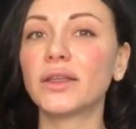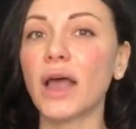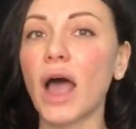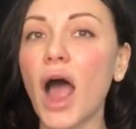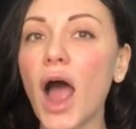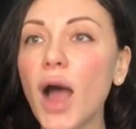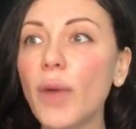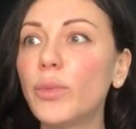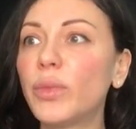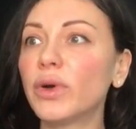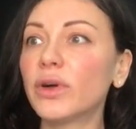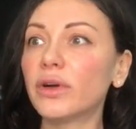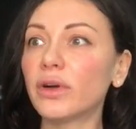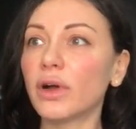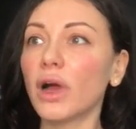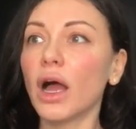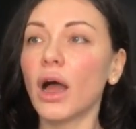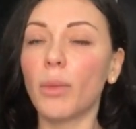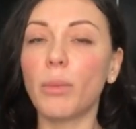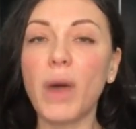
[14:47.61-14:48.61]
up
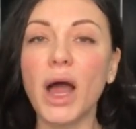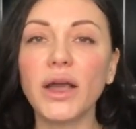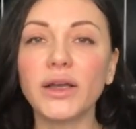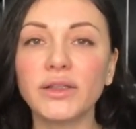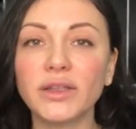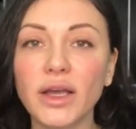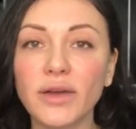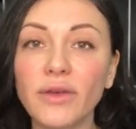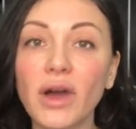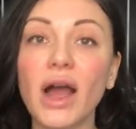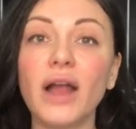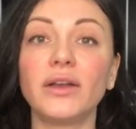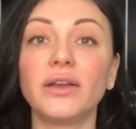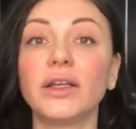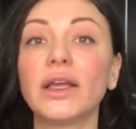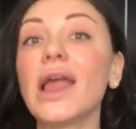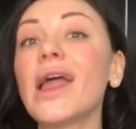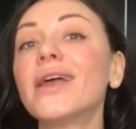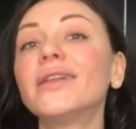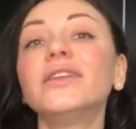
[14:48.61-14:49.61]
by
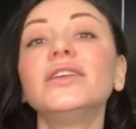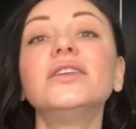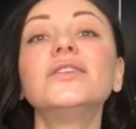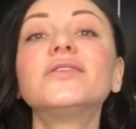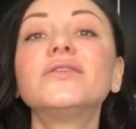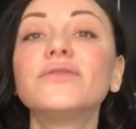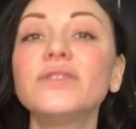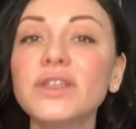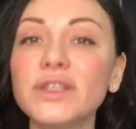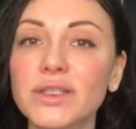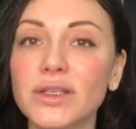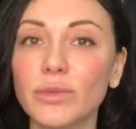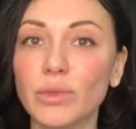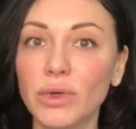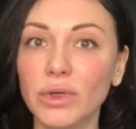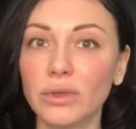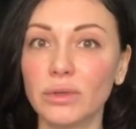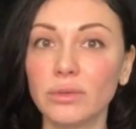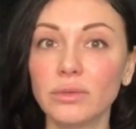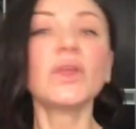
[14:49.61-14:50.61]
Navalny, and it's
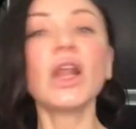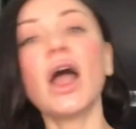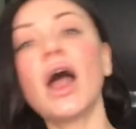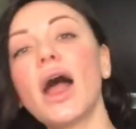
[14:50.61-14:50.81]
visible.